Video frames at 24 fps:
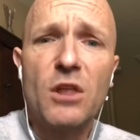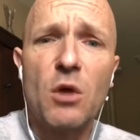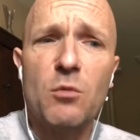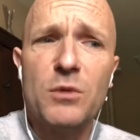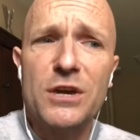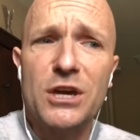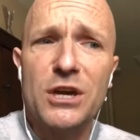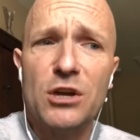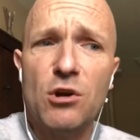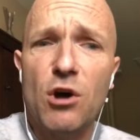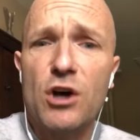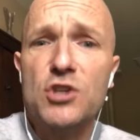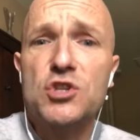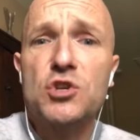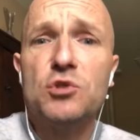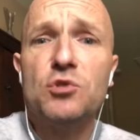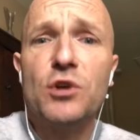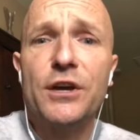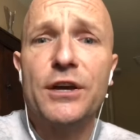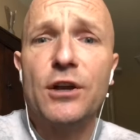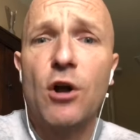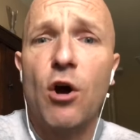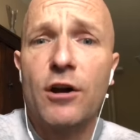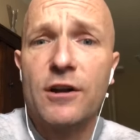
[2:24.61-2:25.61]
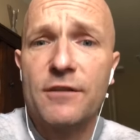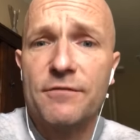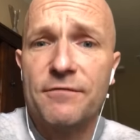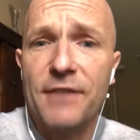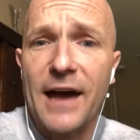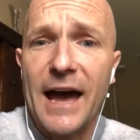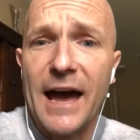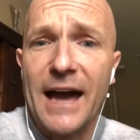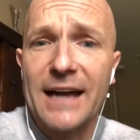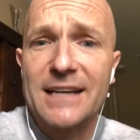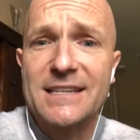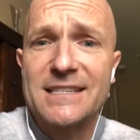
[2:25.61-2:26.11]
We can also look at
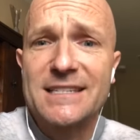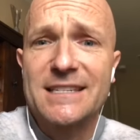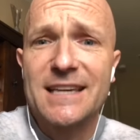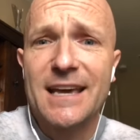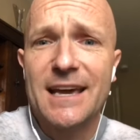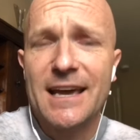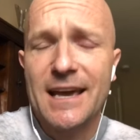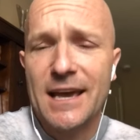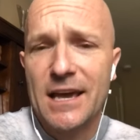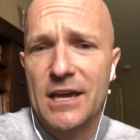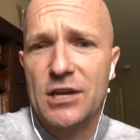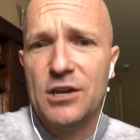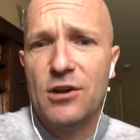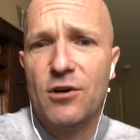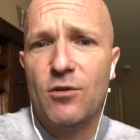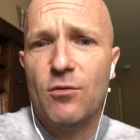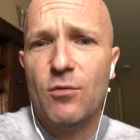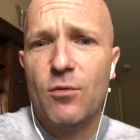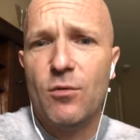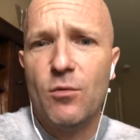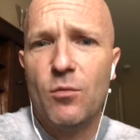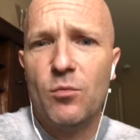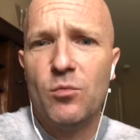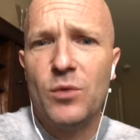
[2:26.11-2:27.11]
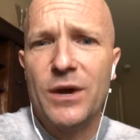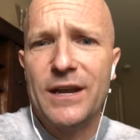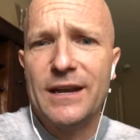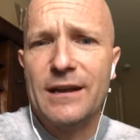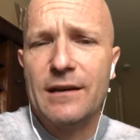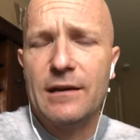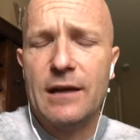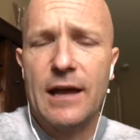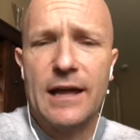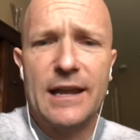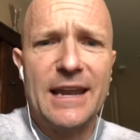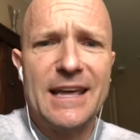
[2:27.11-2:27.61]
artifacts. You know, when,
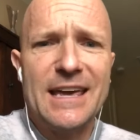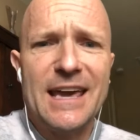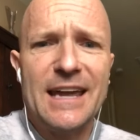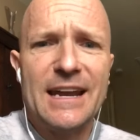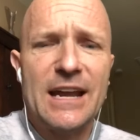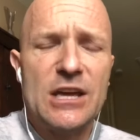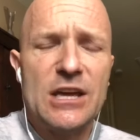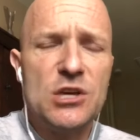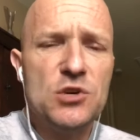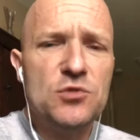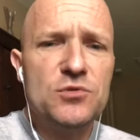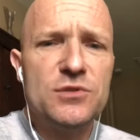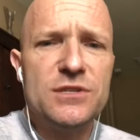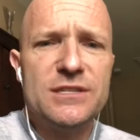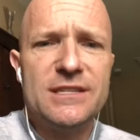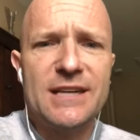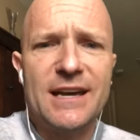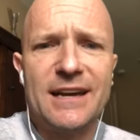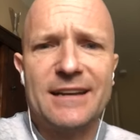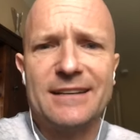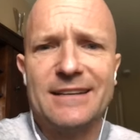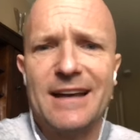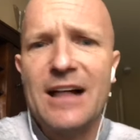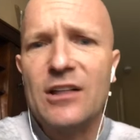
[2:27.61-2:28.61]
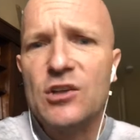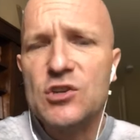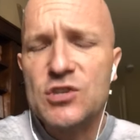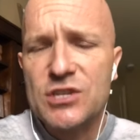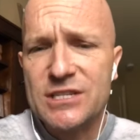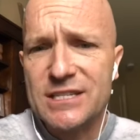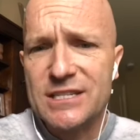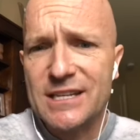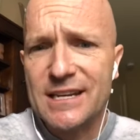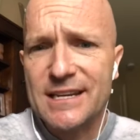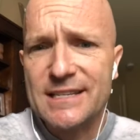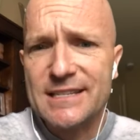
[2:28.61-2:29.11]
and again, I use technology
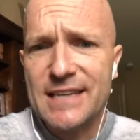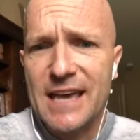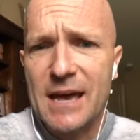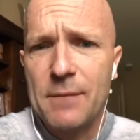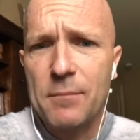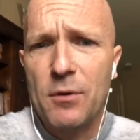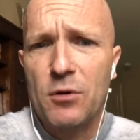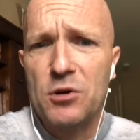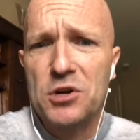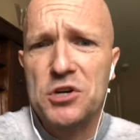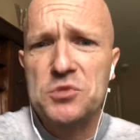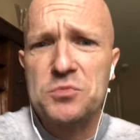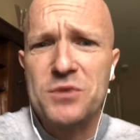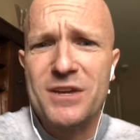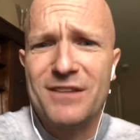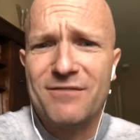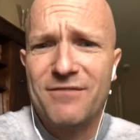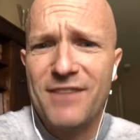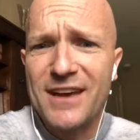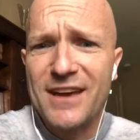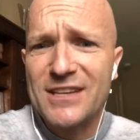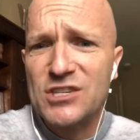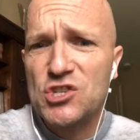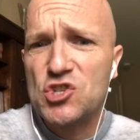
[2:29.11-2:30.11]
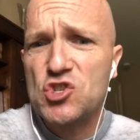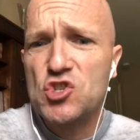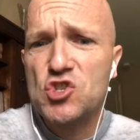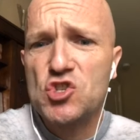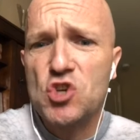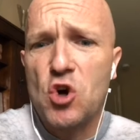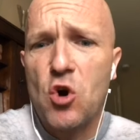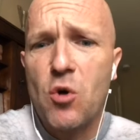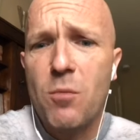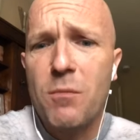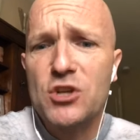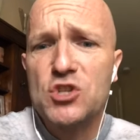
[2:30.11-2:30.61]
as an example because we invest
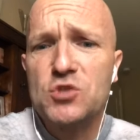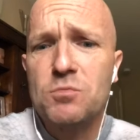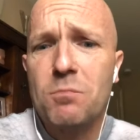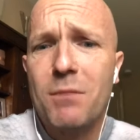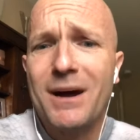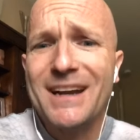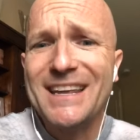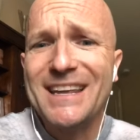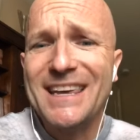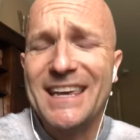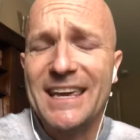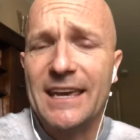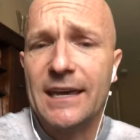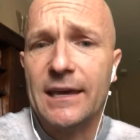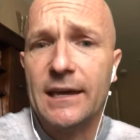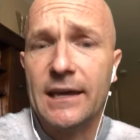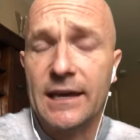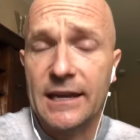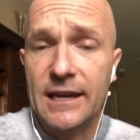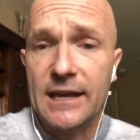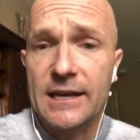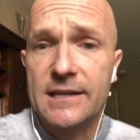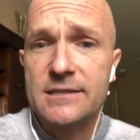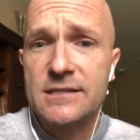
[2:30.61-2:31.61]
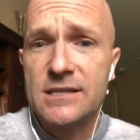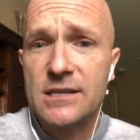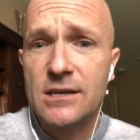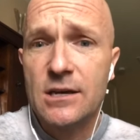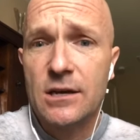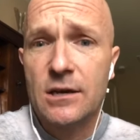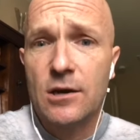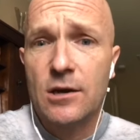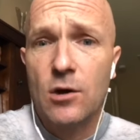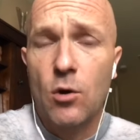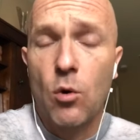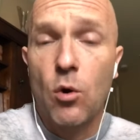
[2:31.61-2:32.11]
so much money in it
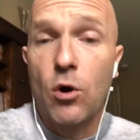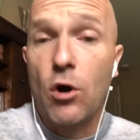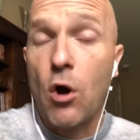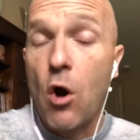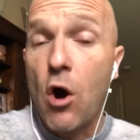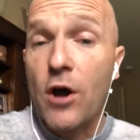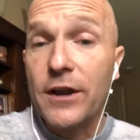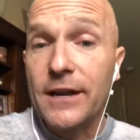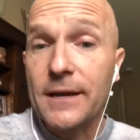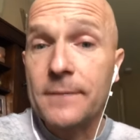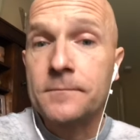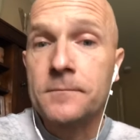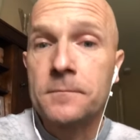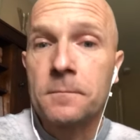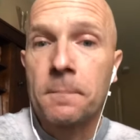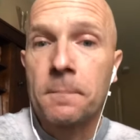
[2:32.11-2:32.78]
or on it.